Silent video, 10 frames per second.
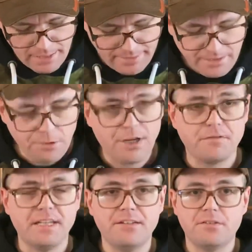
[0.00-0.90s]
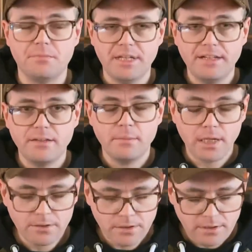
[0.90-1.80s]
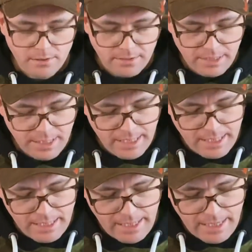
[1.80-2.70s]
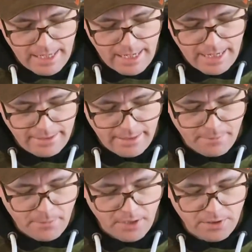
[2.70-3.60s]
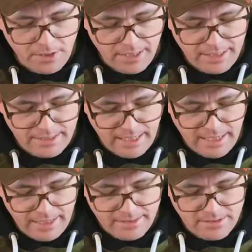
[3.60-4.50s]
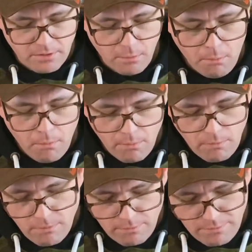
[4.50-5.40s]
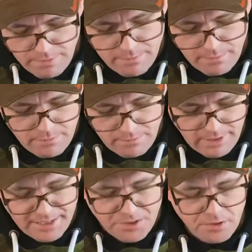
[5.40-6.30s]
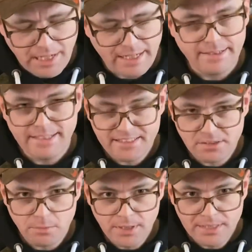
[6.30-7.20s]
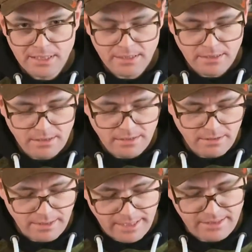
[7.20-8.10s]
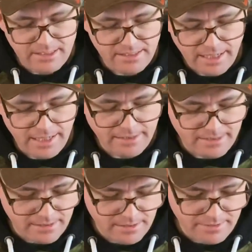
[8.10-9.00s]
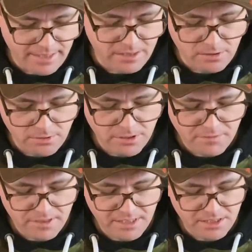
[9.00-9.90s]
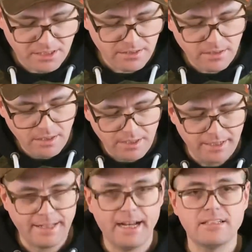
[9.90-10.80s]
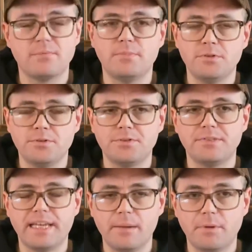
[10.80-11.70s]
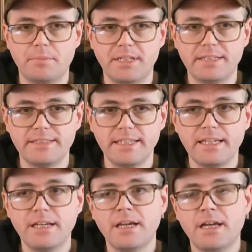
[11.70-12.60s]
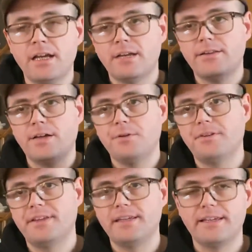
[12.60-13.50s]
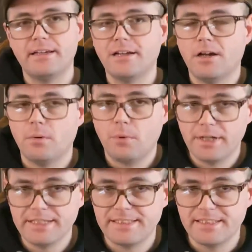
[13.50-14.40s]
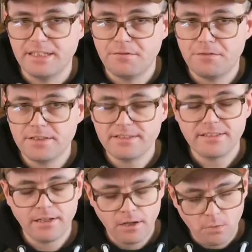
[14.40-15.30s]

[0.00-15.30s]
Then you have the intermediate model. That model is literally this one inside the exclusive edition. It has Bluetooth capability. Now you're thinking, what is the difference?